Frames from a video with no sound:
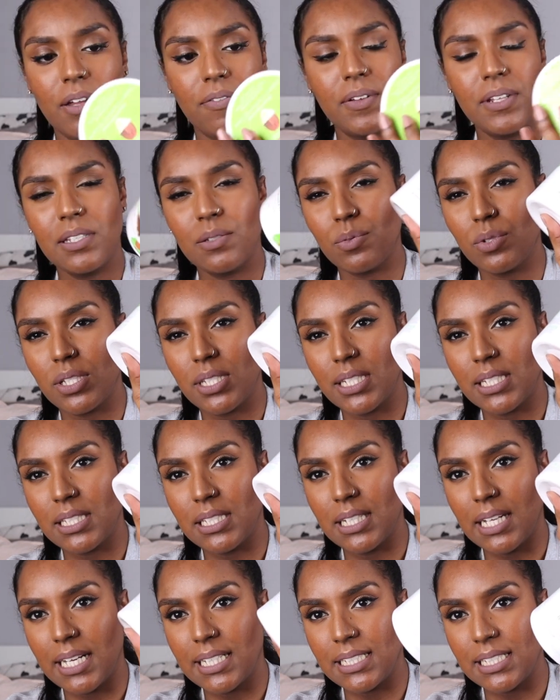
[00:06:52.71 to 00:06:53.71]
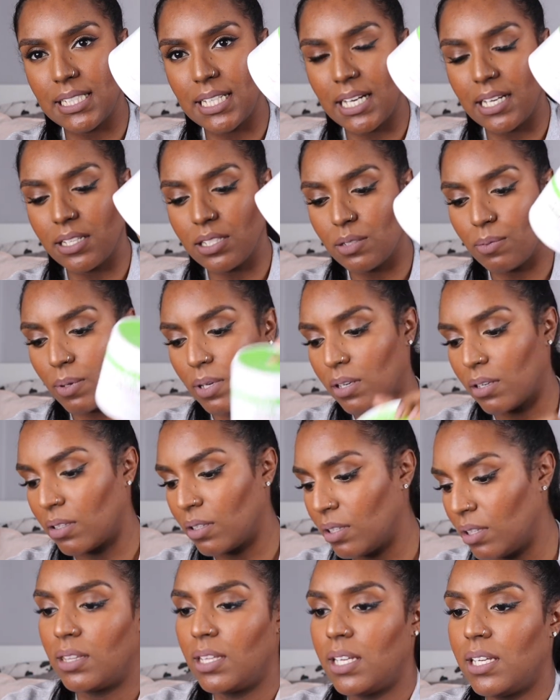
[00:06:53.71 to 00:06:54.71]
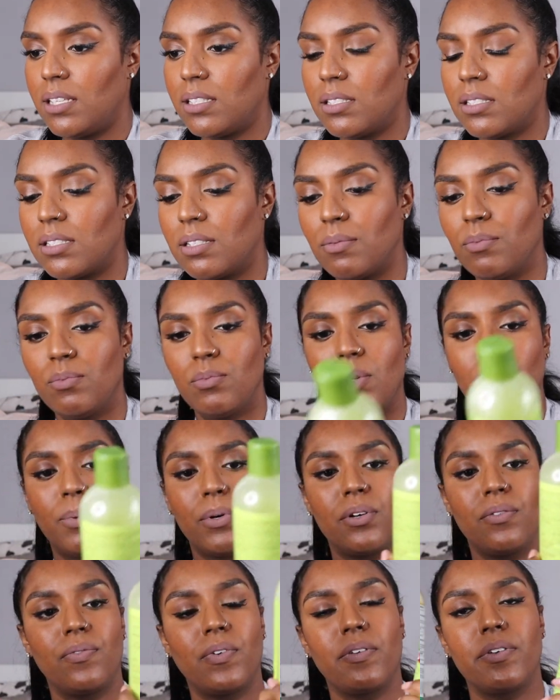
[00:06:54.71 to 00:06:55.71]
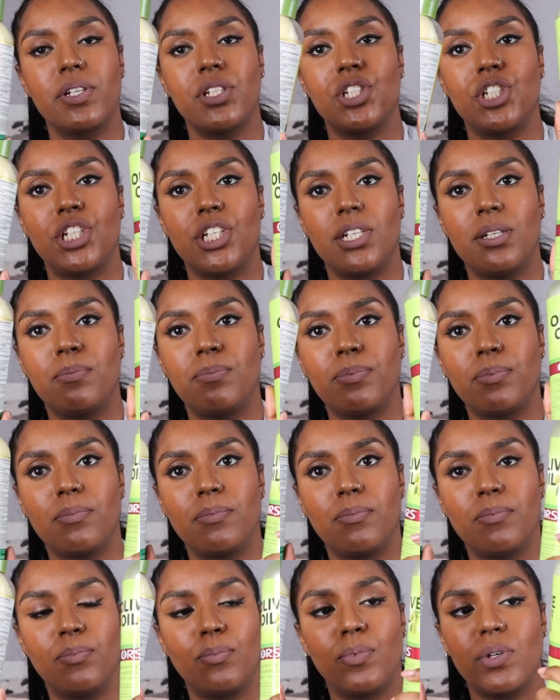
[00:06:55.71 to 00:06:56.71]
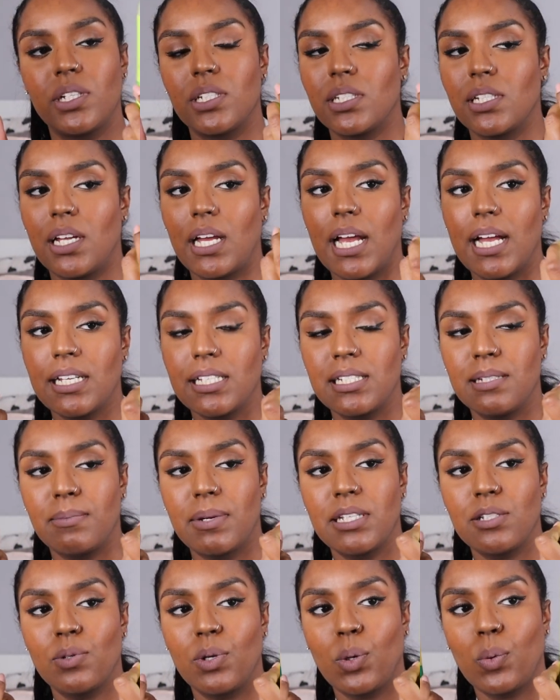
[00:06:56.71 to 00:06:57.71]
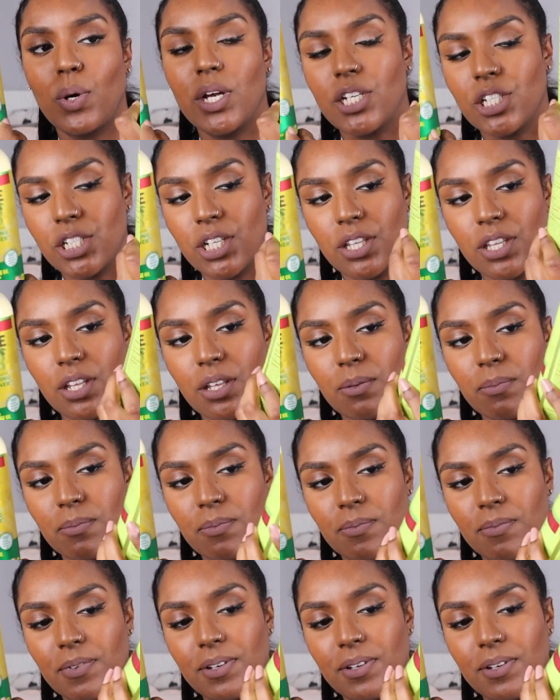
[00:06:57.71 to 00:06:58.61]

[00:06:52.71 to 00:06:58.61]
I think this was $6.99 as well. These were both very cheap, which actually makes me question them.